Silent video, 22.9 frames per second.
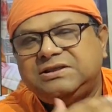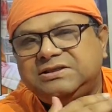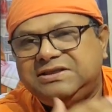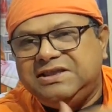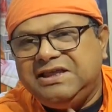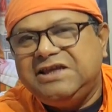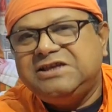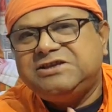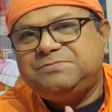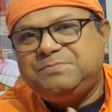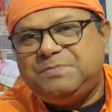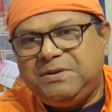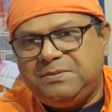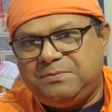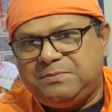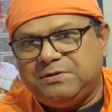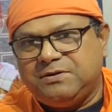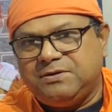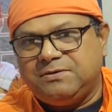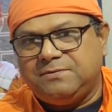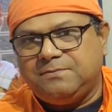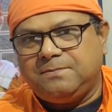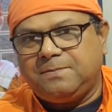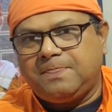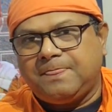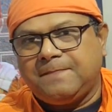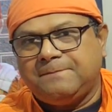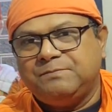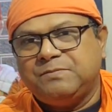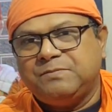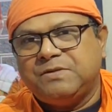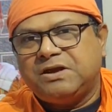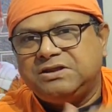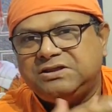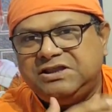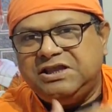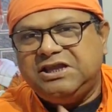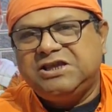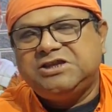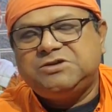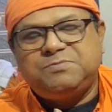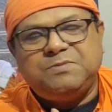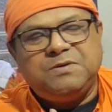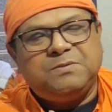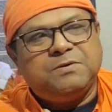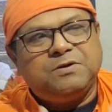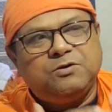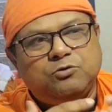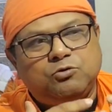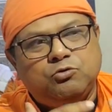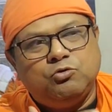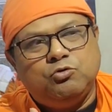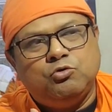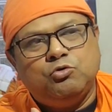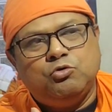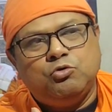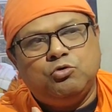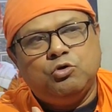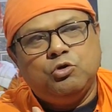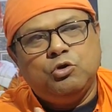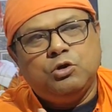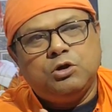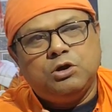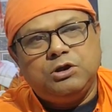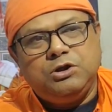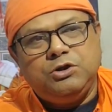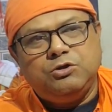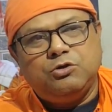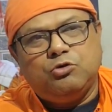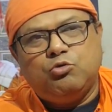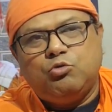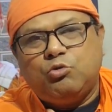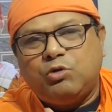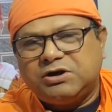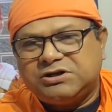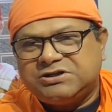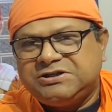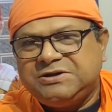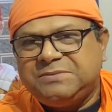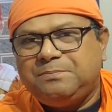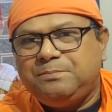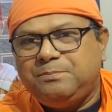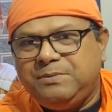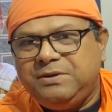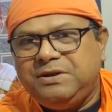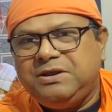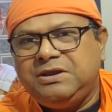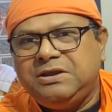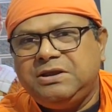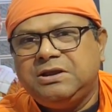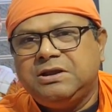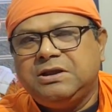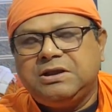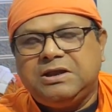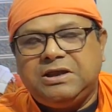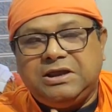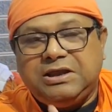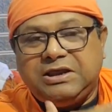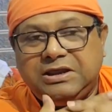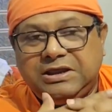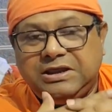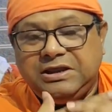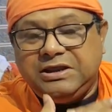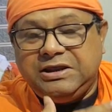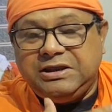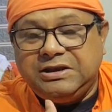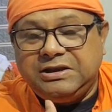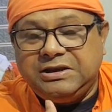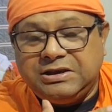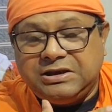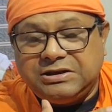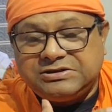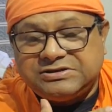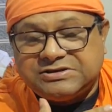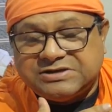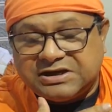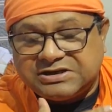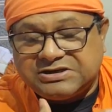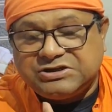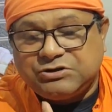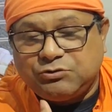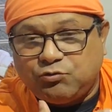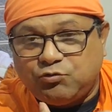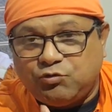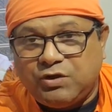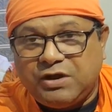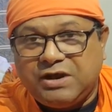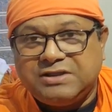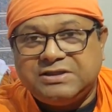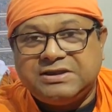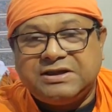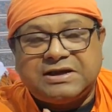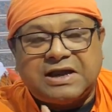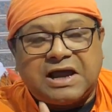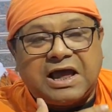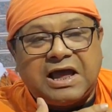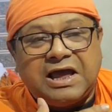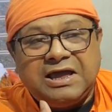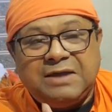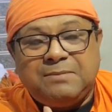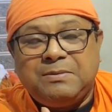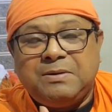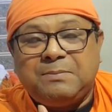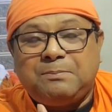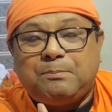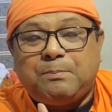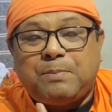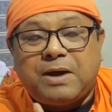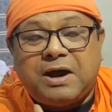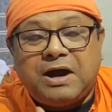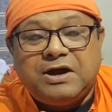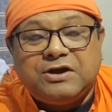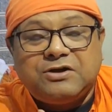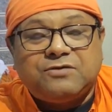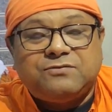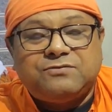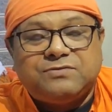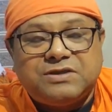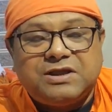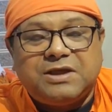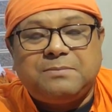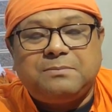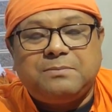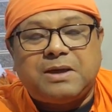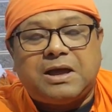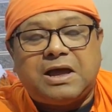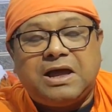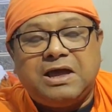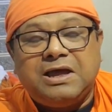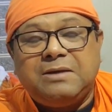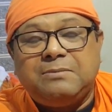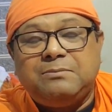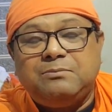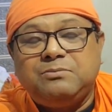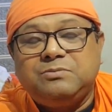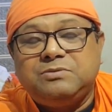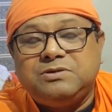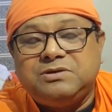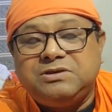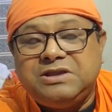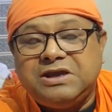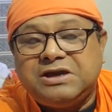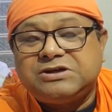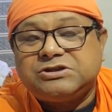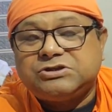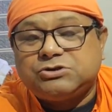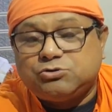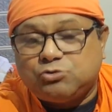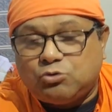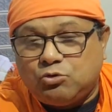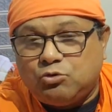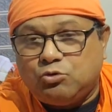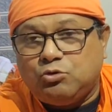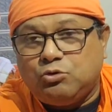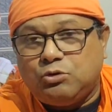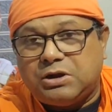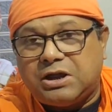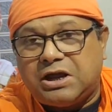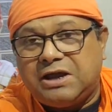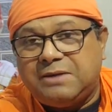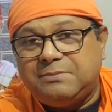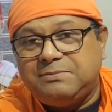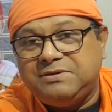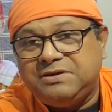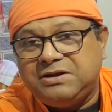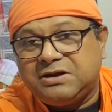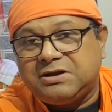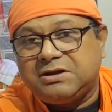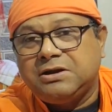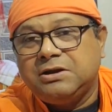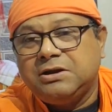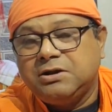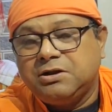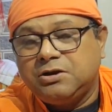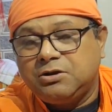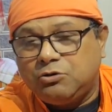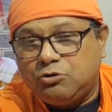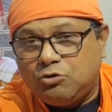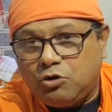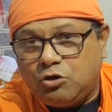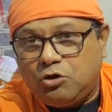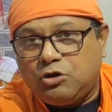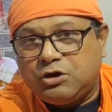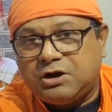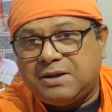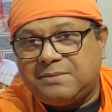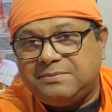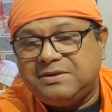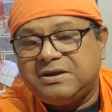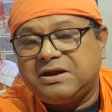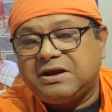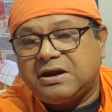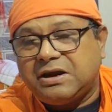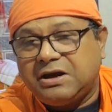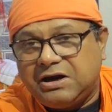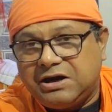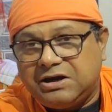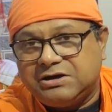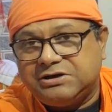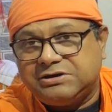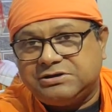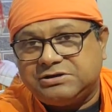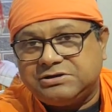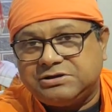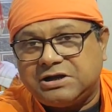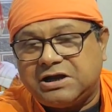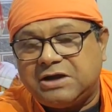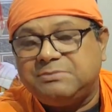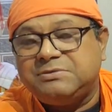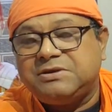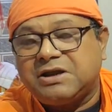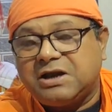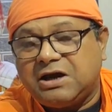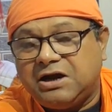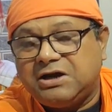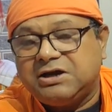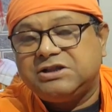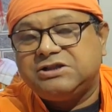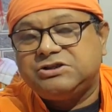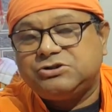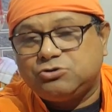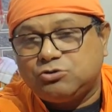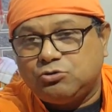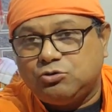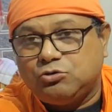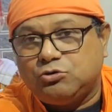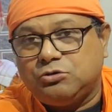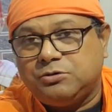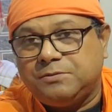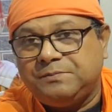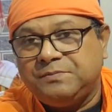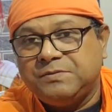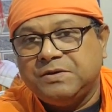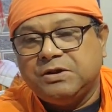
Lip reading: These people who, you know, worship me in such a way that I am a part of them, I am their soul, I am their God, I am their heart, I am their heart and soul.